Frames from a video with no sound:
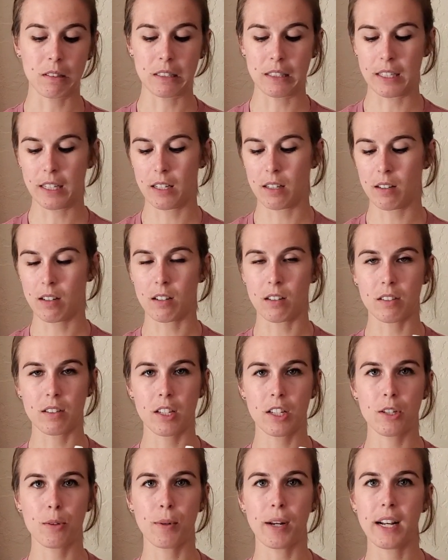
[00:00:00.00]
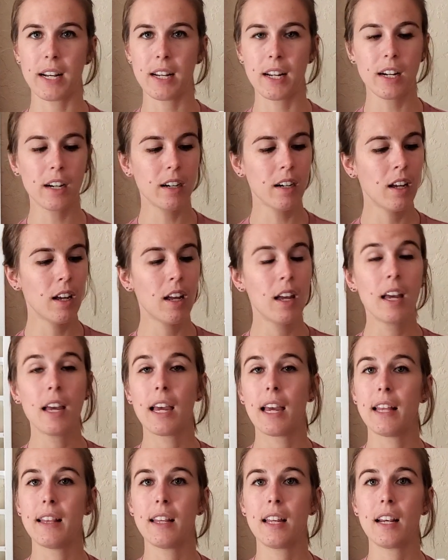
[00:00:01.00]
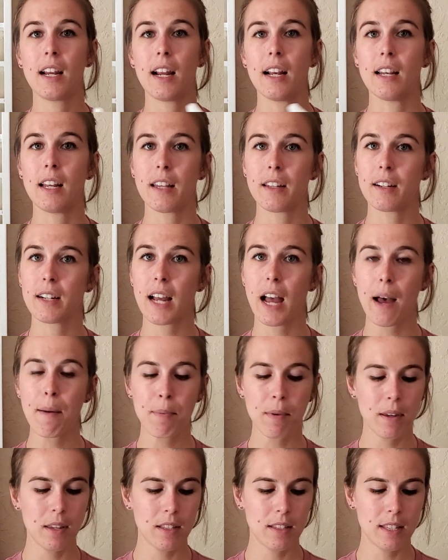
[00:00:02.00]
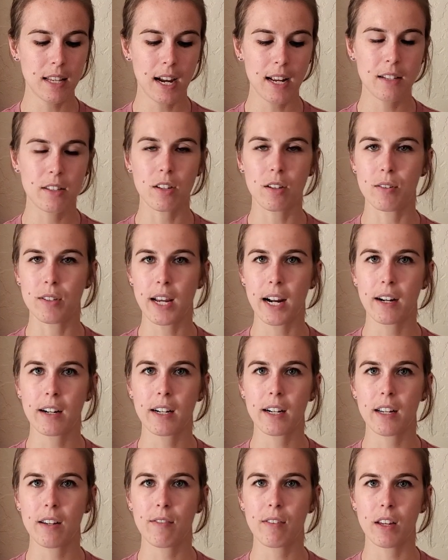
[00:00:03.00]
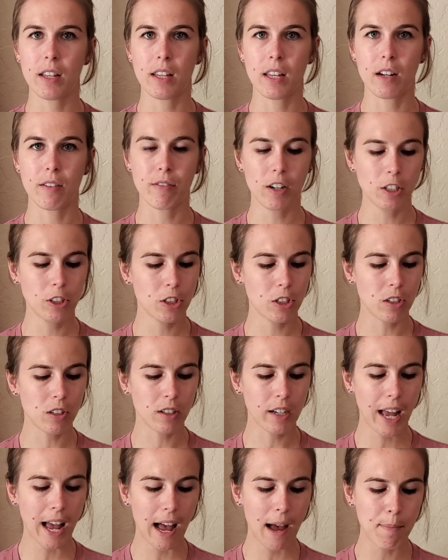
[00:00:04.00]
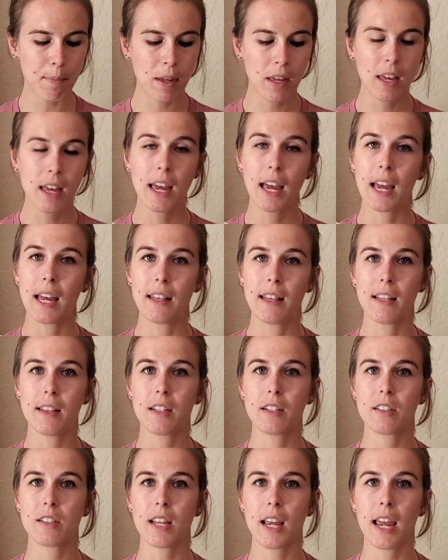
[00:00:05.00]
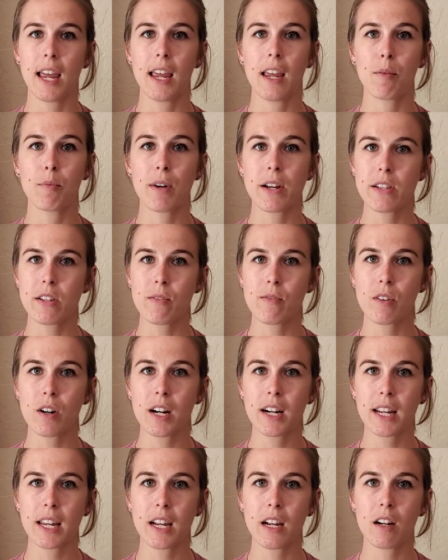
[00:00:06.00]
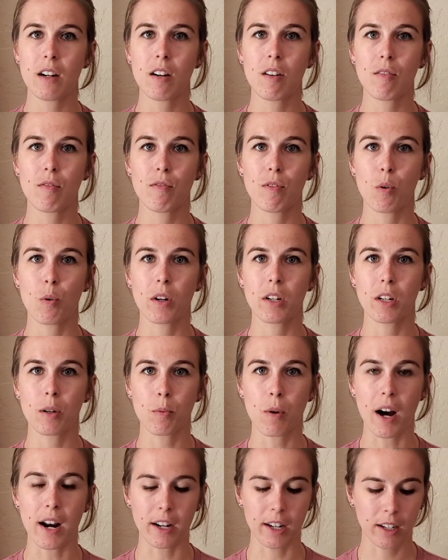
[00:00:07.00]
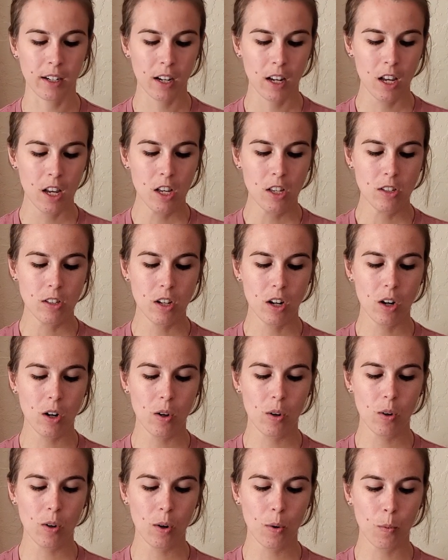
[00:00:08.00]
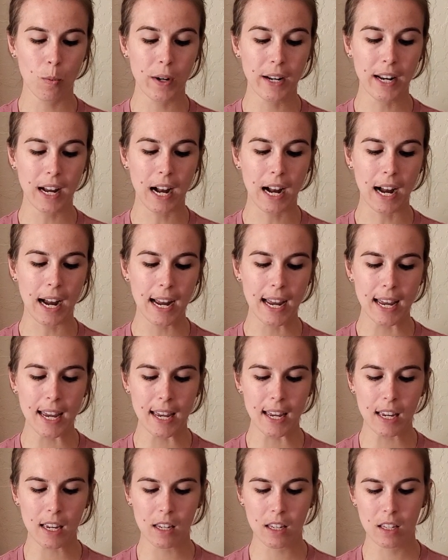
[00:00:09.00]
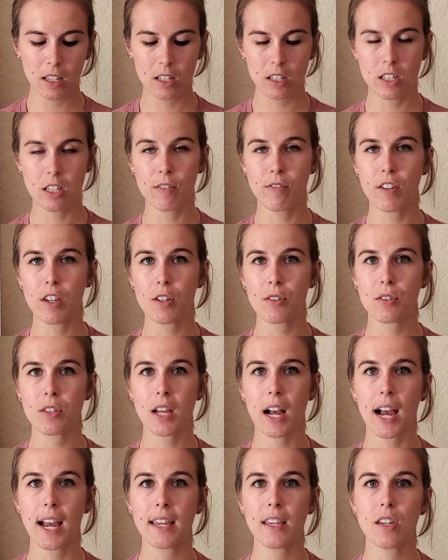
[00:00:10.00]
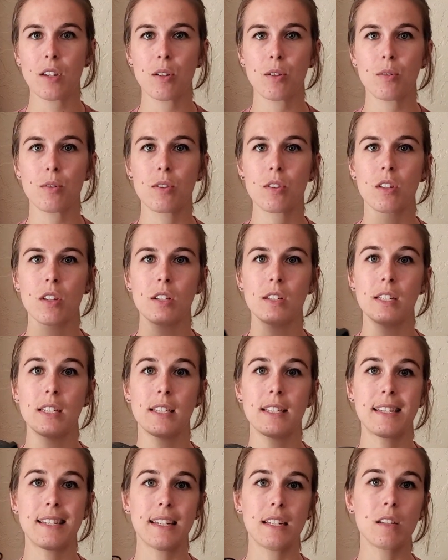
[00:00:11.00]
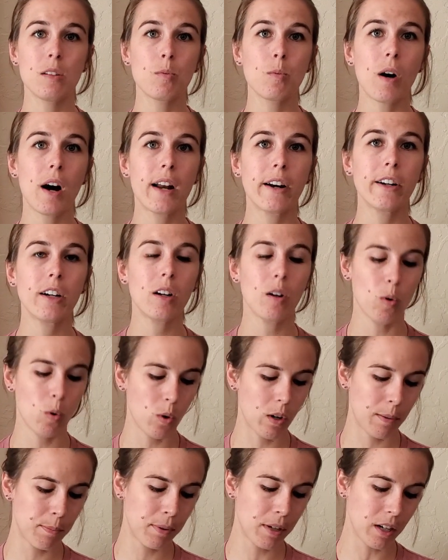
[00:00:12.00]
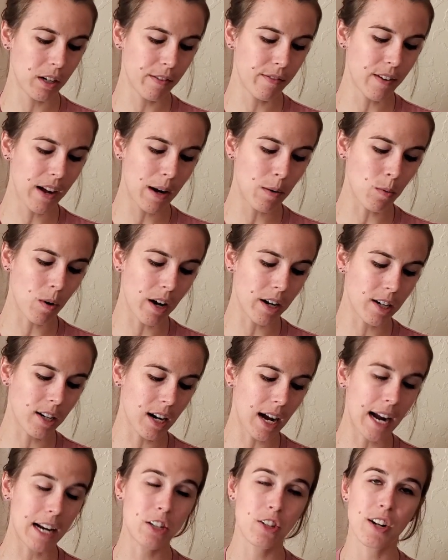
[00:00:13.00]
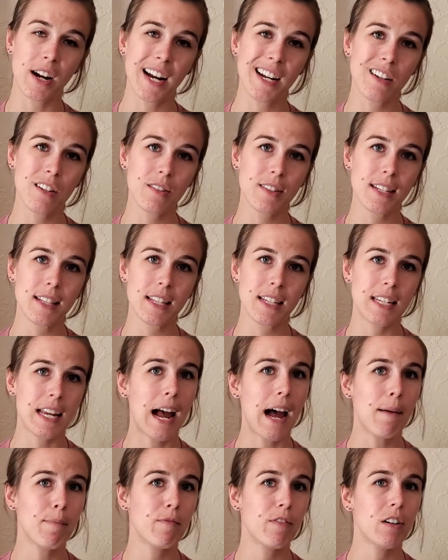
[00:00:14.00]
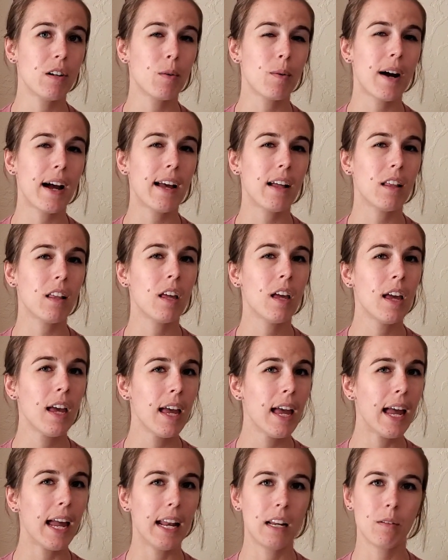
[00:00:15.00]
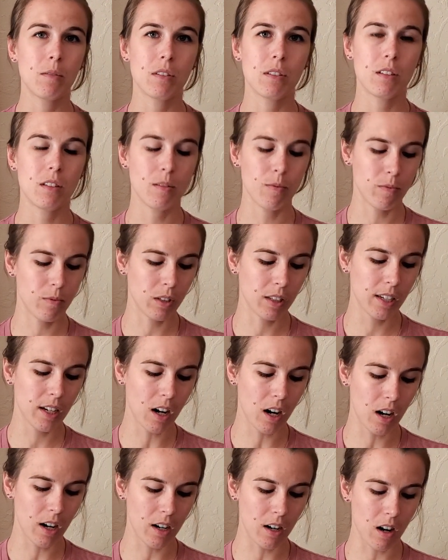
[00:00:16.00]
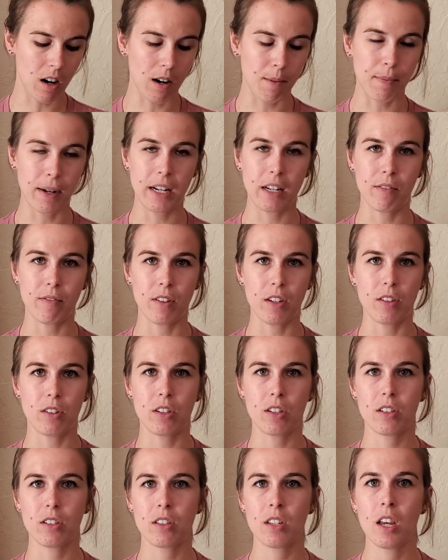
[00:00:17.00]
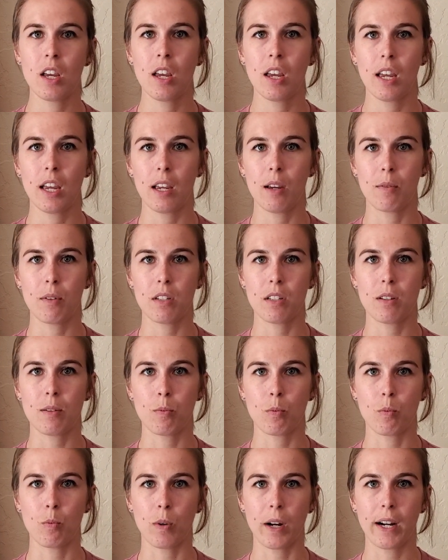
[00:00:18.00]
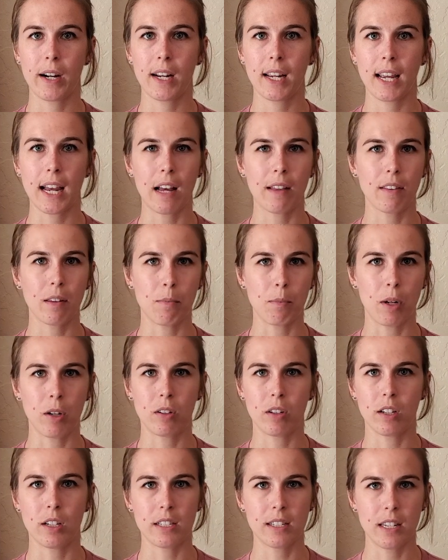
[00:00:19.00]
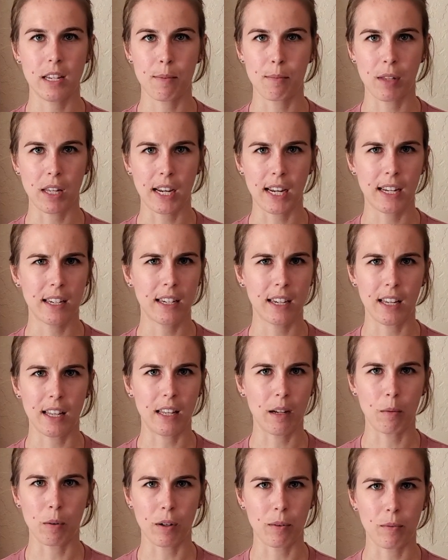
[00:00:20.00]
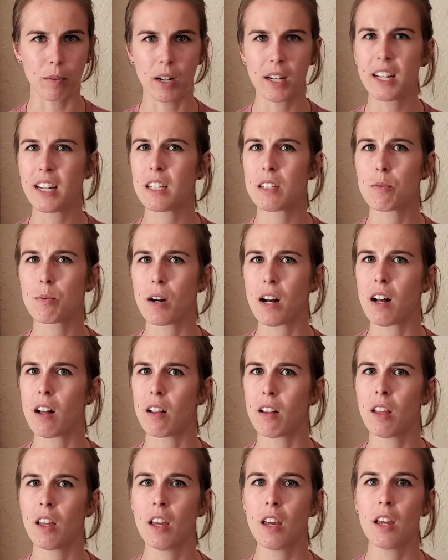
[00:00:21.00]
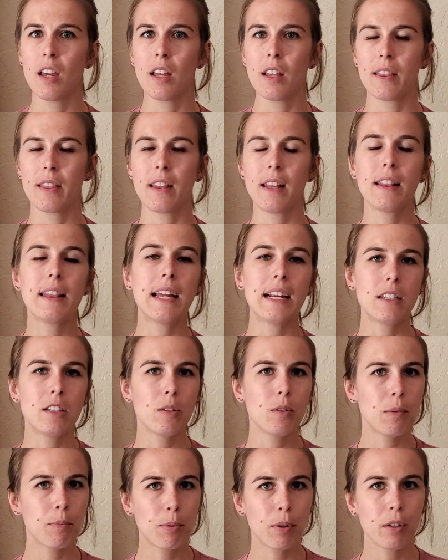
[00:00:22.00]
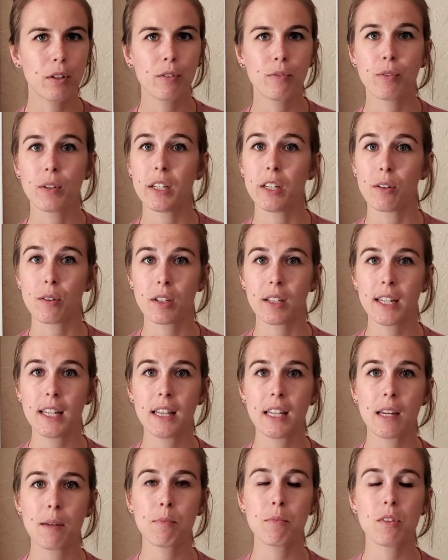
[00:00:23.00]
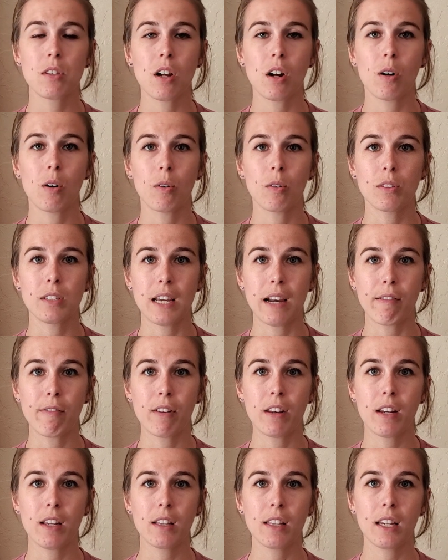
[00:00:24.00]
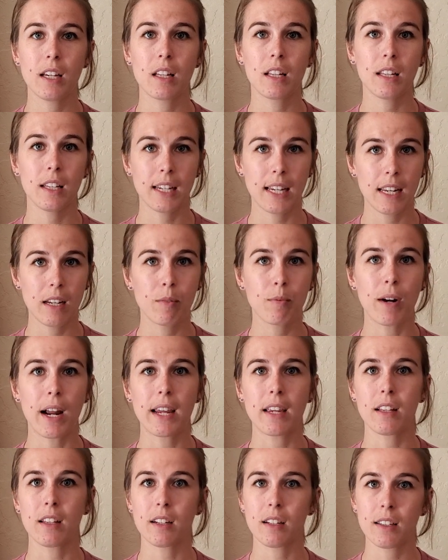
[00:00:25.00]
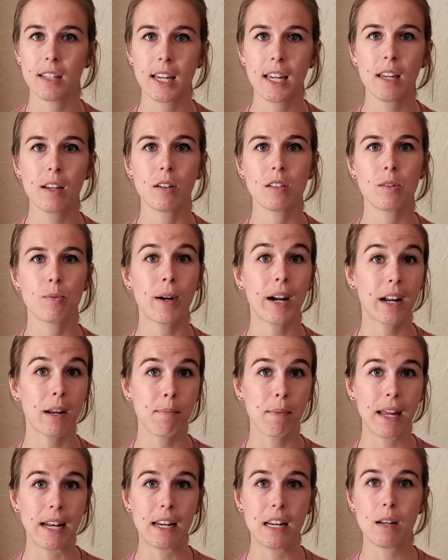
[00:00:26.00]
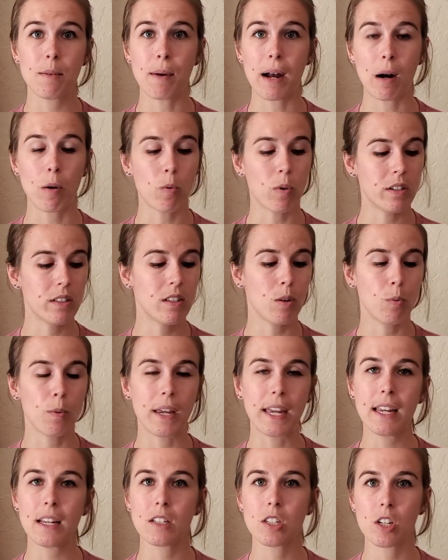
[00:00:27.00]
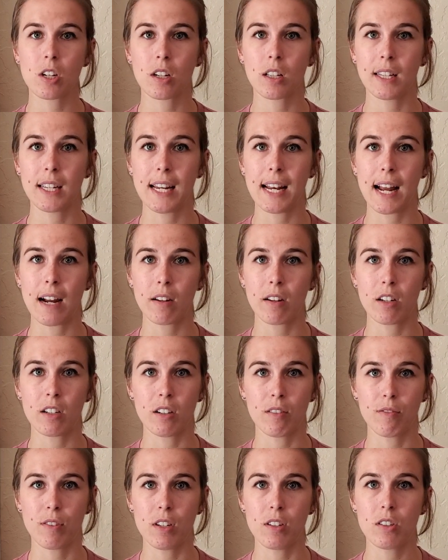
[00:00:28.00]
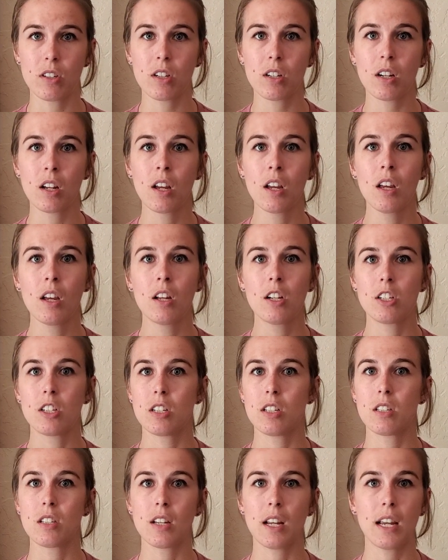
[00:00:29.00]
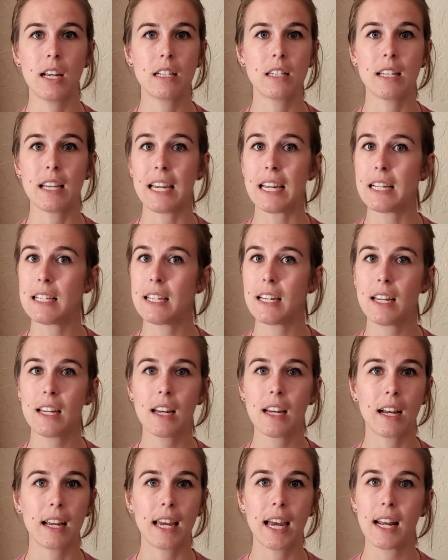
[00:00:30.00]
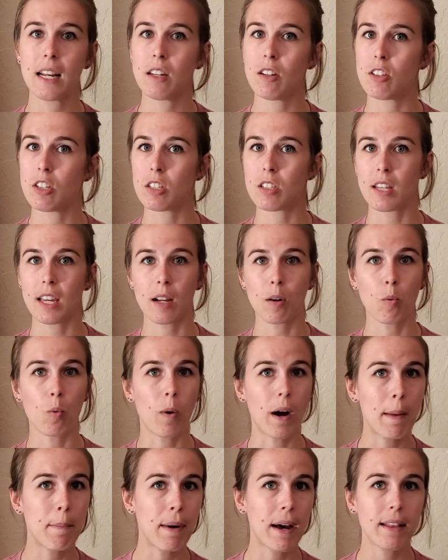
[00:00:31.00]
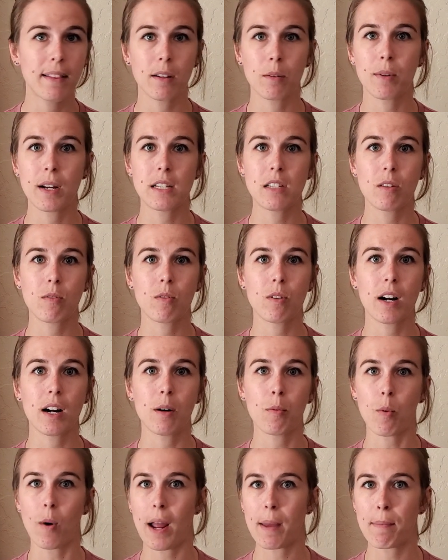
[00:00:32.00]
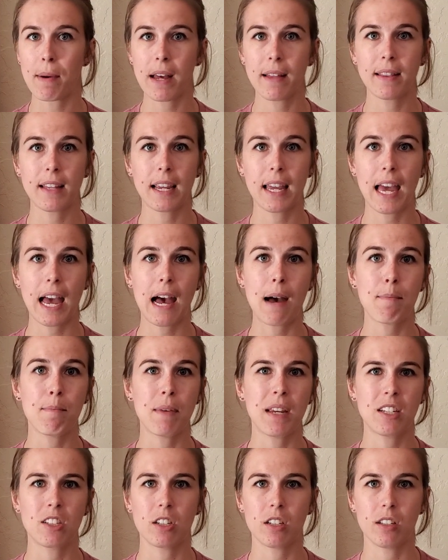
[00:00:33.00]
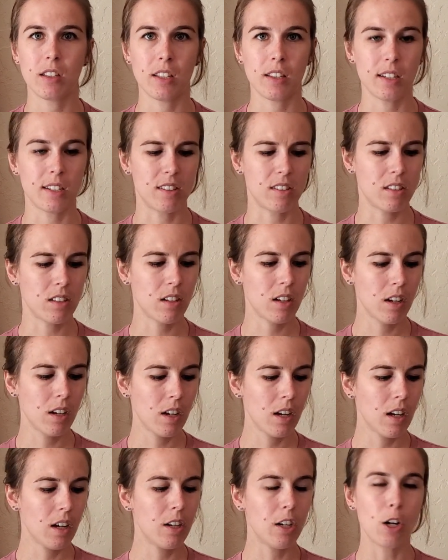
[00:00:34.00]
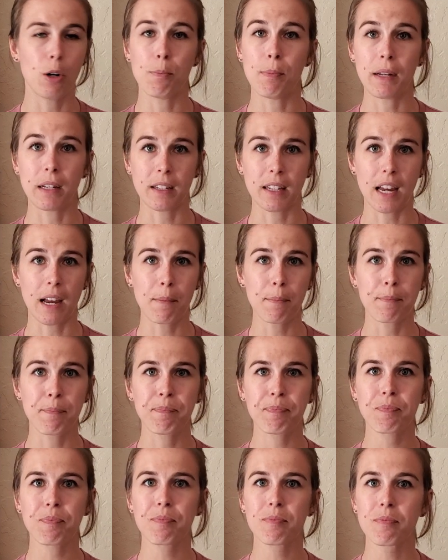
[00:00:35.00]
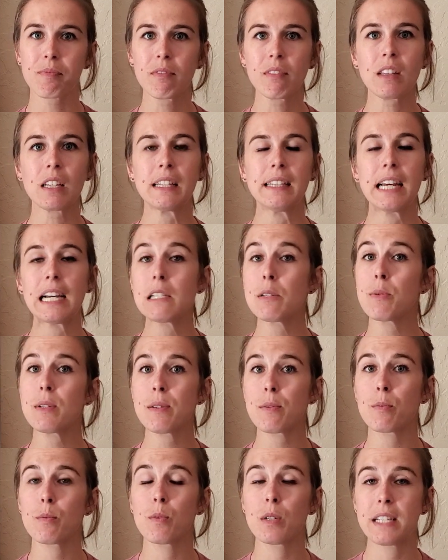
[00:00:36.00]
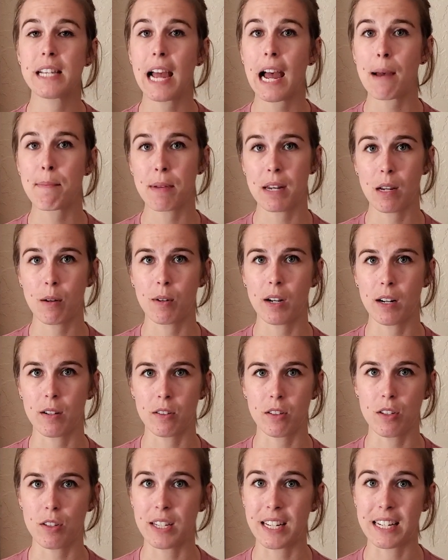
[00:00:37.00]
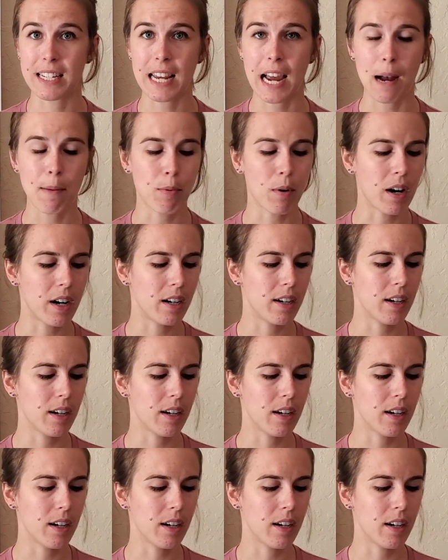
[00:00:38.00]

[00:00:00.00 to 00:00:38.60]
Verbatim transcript: Get all situated here. And then another cap inside, so decorative, and then a functional cap. And then there's a reservoir here for your water. So when I diffuse, I use distilled water or purified water. I tried using the tap for a while and it was really hard on my diffusers. It was wearing out the motor it seemed like and they weren't running as well. They do improve when you clean them so definitely clean regularly. It's recommended about once a week to clean out your diffuser. Just it's easy again you just like wipe out the reservoir, wipe out the cap, make sure that there's no buildup. That's what was happening when I was using tap water.